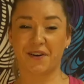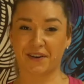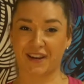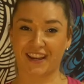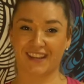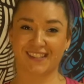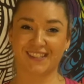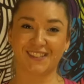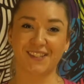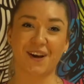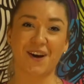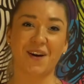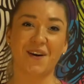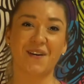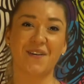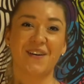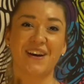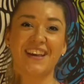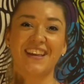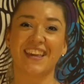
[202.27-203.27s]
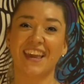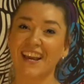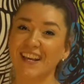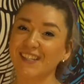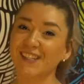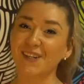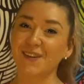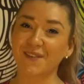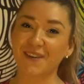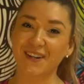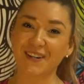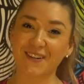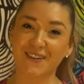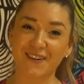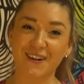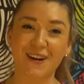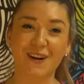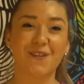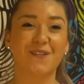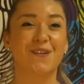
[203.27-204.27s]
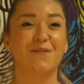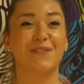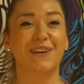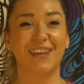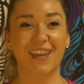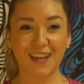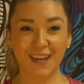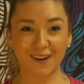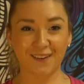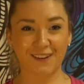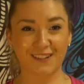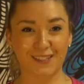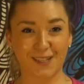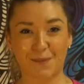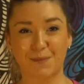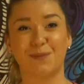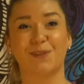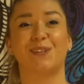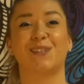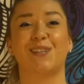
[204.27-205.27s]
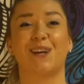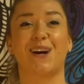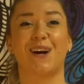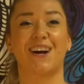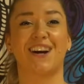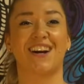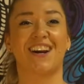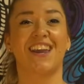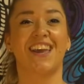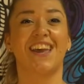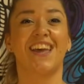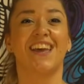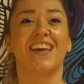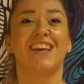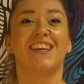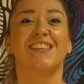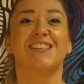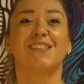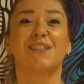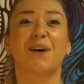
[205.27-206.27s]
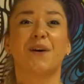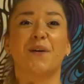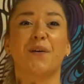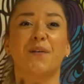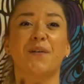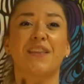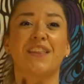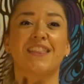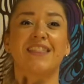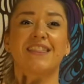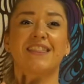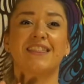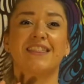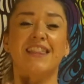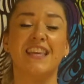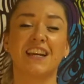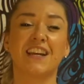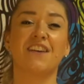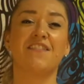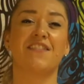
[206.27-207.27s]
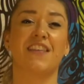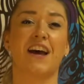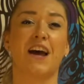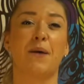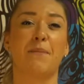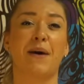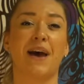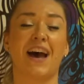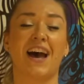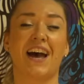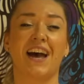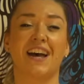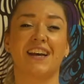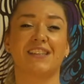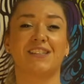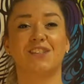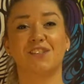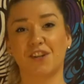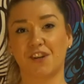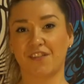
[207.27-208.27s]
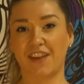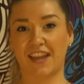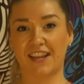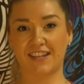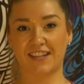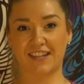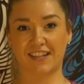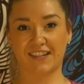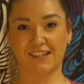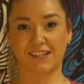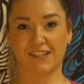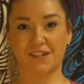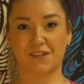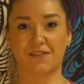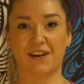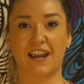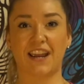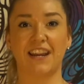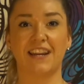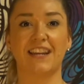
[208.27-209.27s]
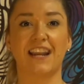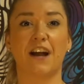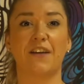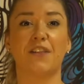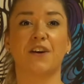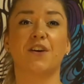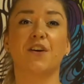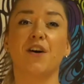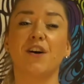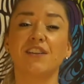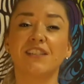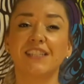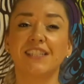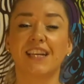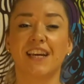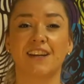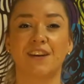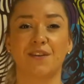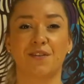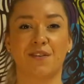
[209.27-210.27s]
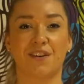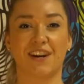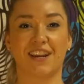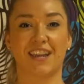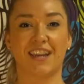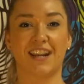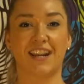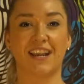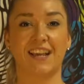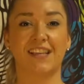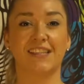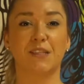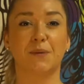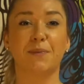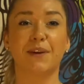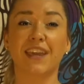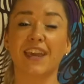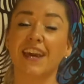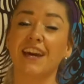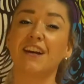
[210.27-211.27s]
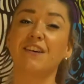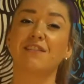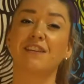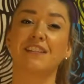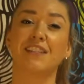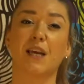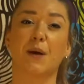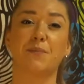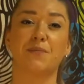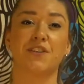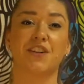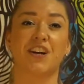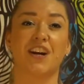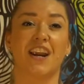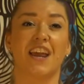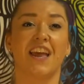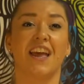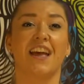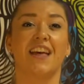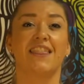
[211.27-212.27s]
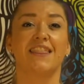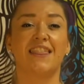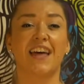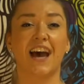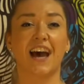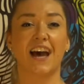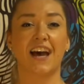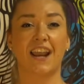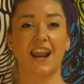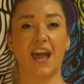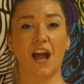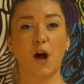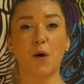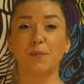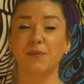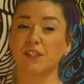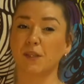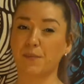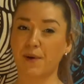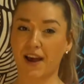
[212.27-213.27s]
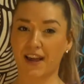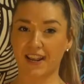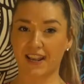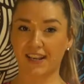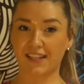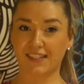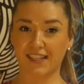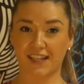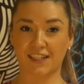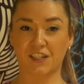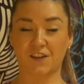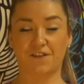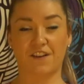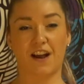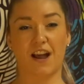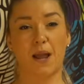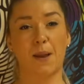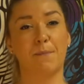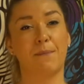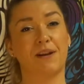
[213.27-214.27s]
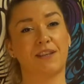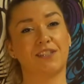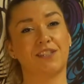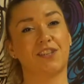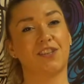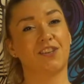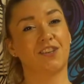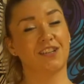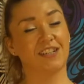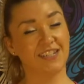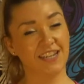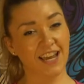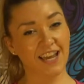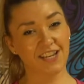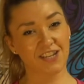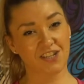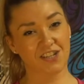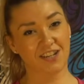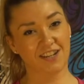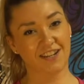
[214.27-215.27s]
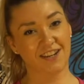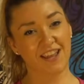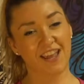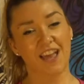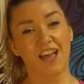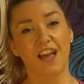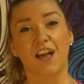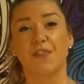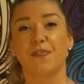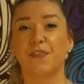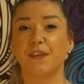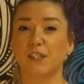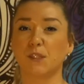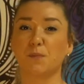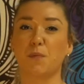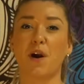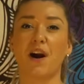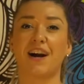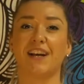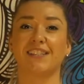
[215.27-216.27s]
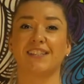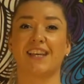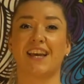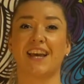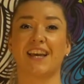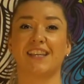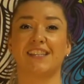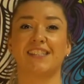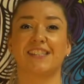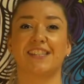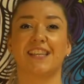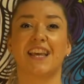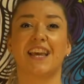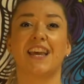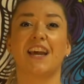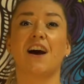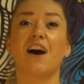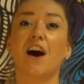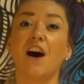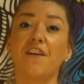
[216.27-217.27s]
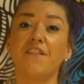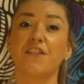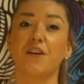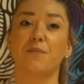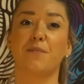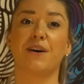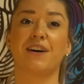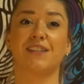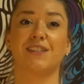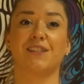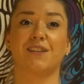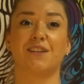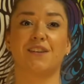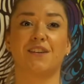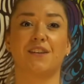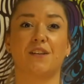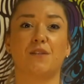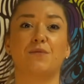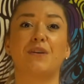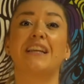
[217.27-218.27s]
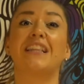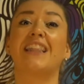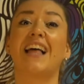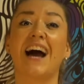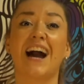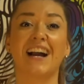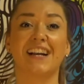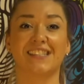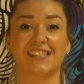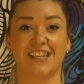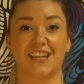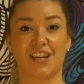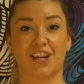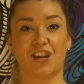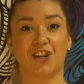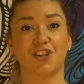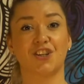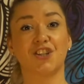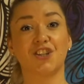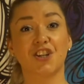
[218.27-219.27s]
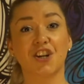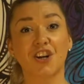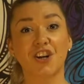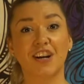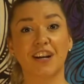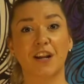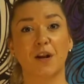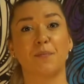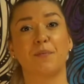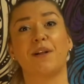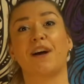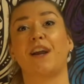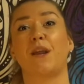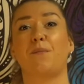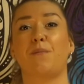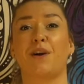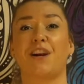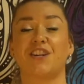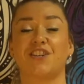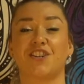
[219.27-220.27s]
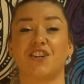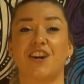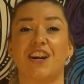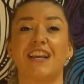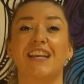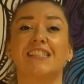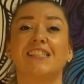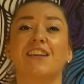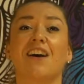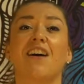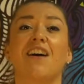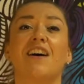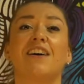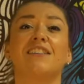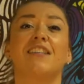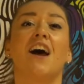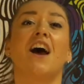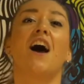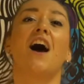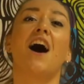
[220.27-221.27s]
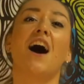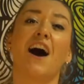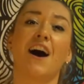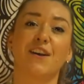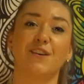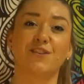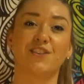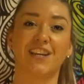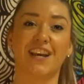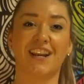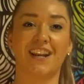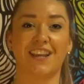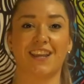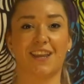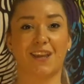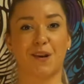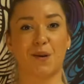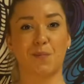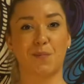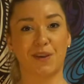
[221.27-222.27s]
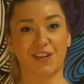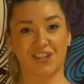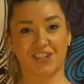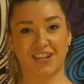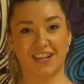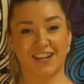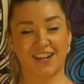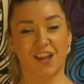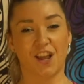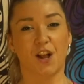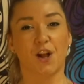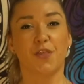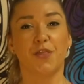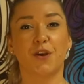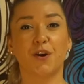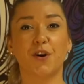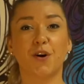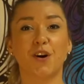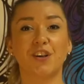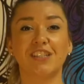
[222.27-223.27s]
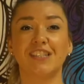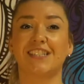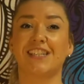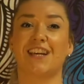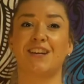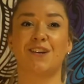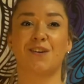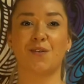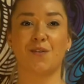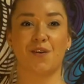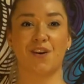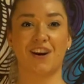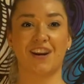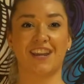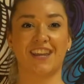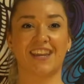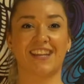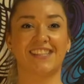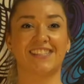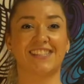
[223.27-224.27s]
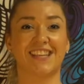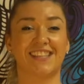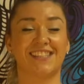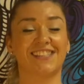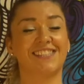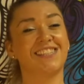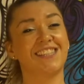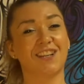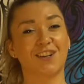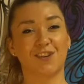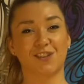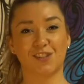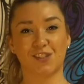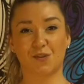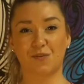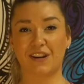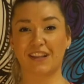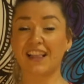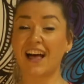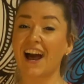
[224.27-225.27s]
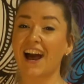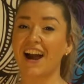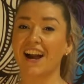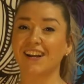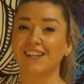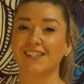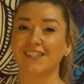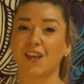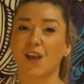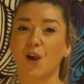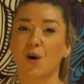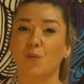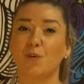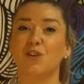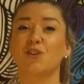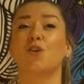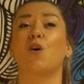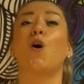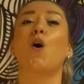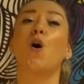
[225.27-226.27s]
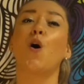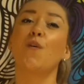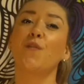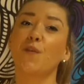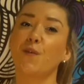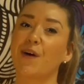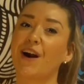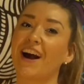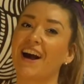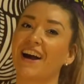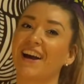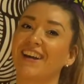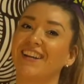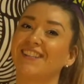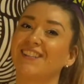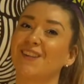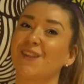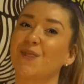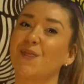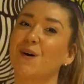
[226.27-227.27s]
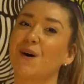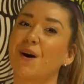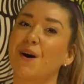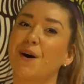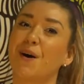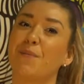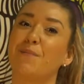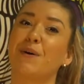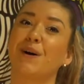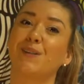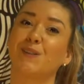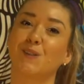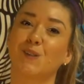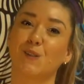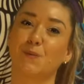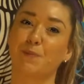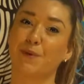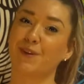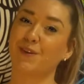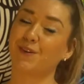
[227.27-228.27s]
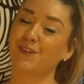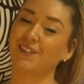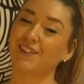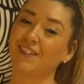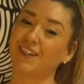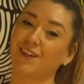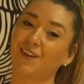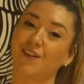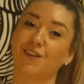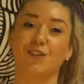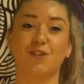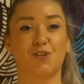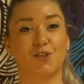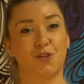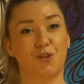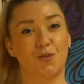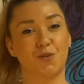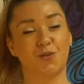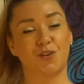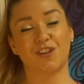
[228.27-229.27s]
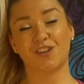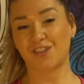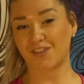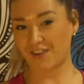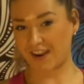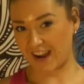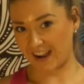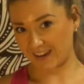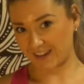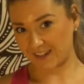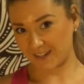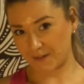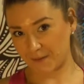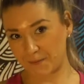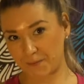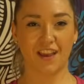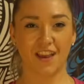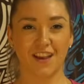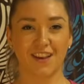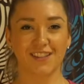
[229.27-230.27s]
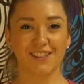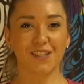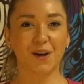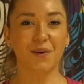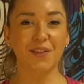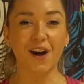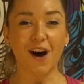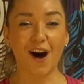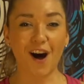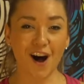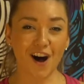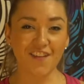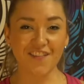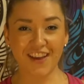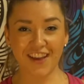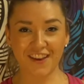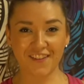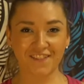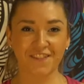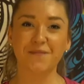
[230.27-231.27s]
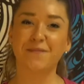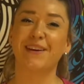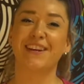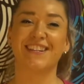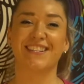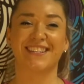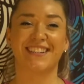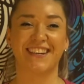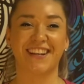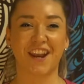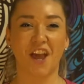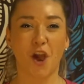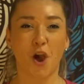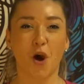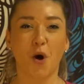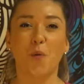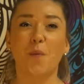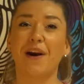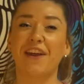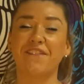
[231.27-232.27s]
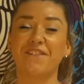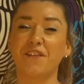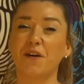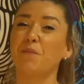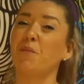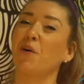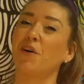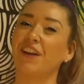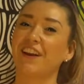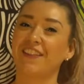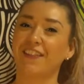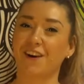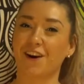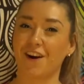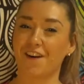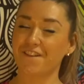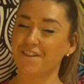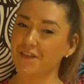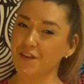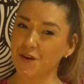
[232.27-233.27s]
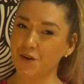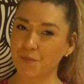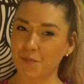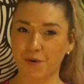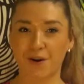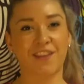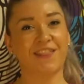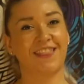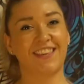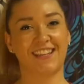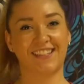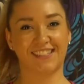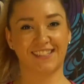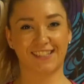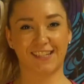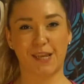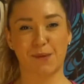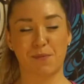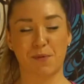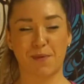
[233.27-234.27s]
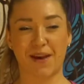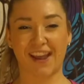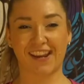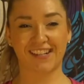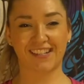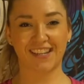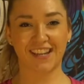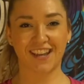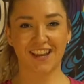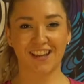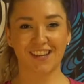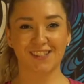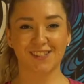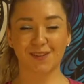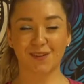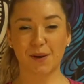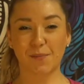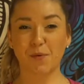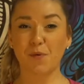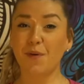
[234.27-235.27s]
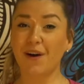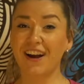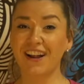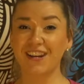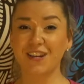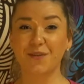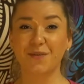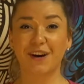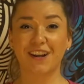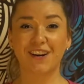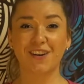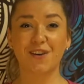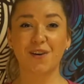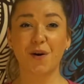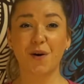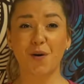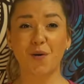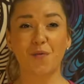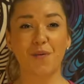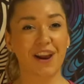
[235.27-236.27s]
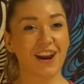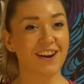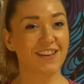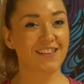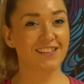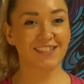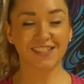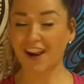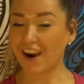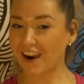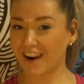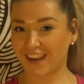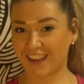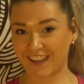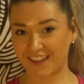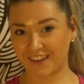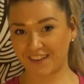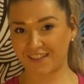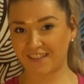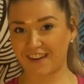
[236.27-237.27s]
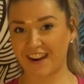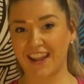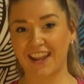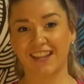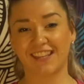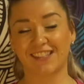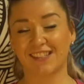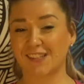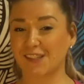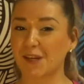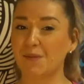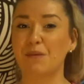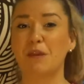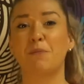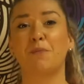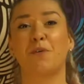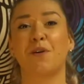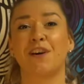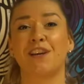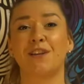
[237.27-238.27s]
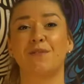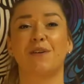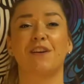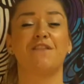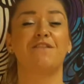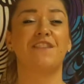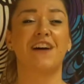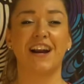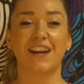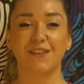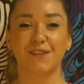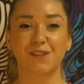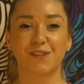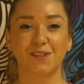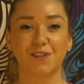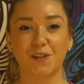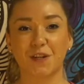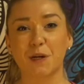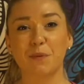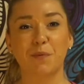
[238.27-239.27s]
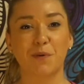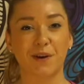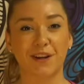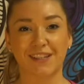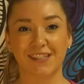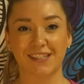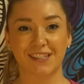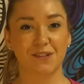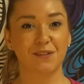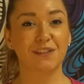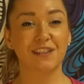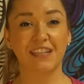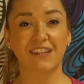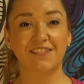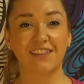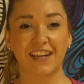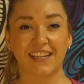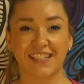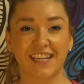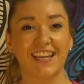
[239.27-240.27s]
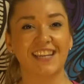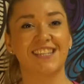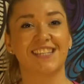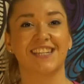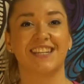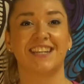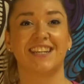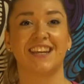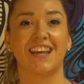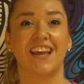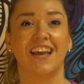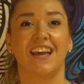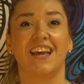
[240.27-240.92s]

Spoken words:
Okay, so in case you're wondering what mechanoreceptors are, so think of them as nerve endings, right? Now, the Golgi tendon organ is a mechanoreceptor that helps the body identify muscular tension. This process of your muscle relaxing during applied pressure is called autogenic inhibition. The Golgi tendon organ sends a signal to relax, which overrides the muscle spindle signal to contract. So with all of that information, when foam rolling, there are a few important things to keep in mind. So number one, you want to know where the target, right? It's extremely important. You want to find those trigger points to relieve that tension.